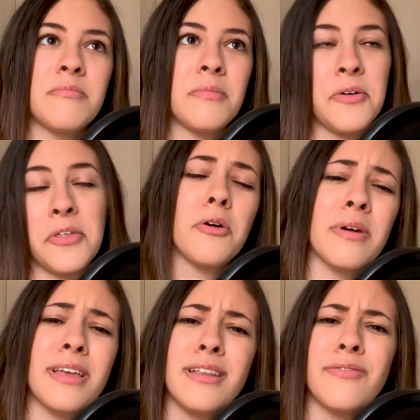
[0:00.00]
Although
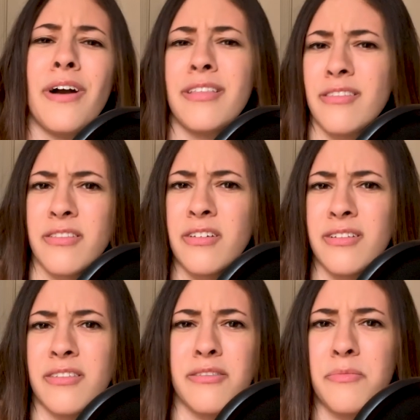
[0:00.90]
what he defines as good
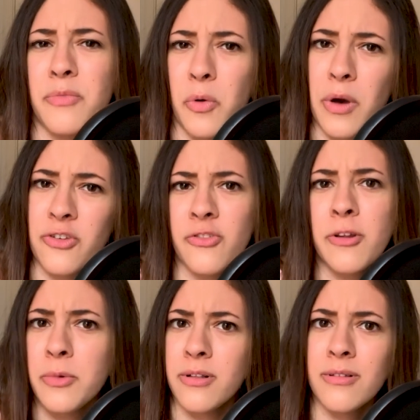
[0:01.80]
is
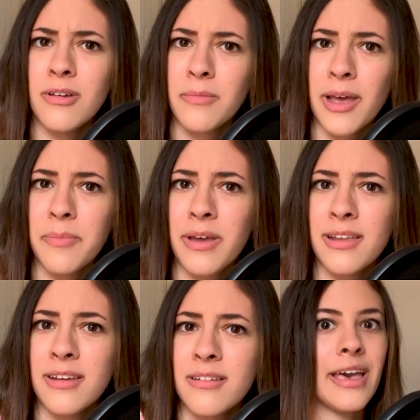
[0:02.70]
questionable, in my
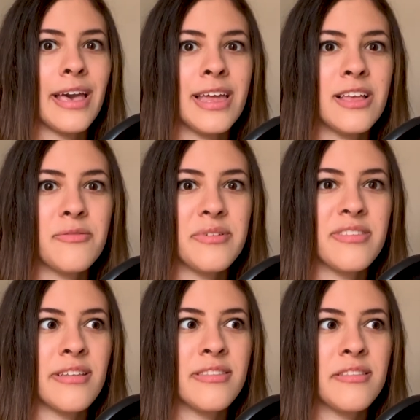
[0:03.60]
opinion. And it's what
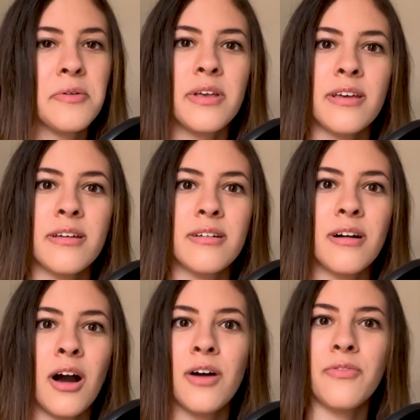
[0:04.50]
sets Loki
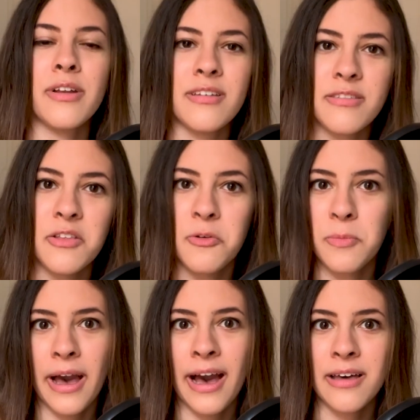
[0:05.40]
off on his new
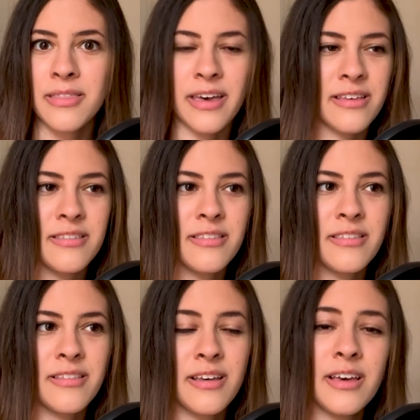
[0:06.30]
path
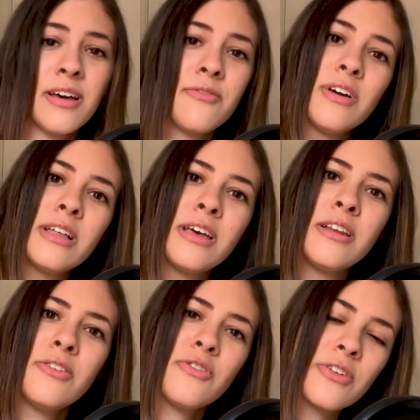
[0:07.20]
as
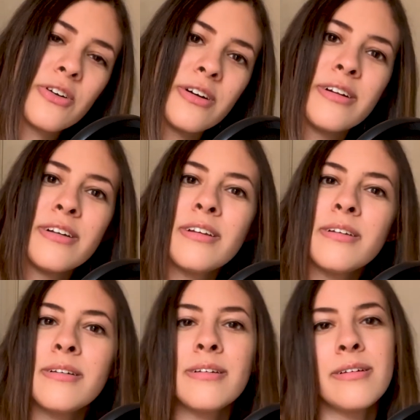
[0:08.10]
villain turned
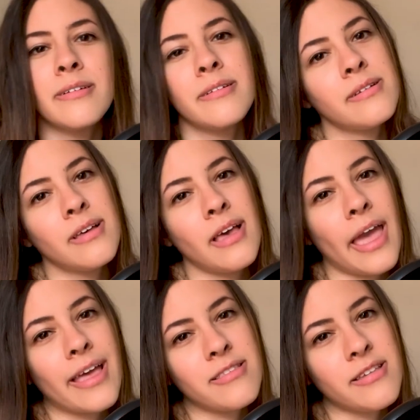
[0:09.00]

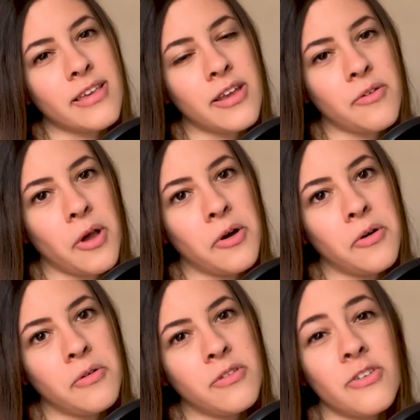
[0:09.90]

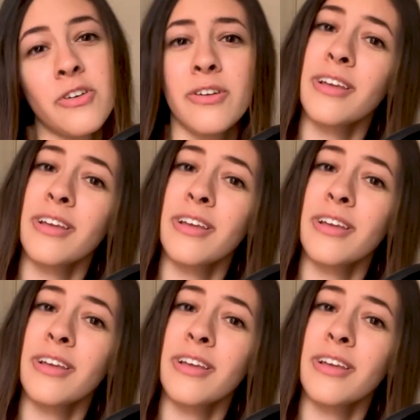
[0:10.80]
anti-hero turned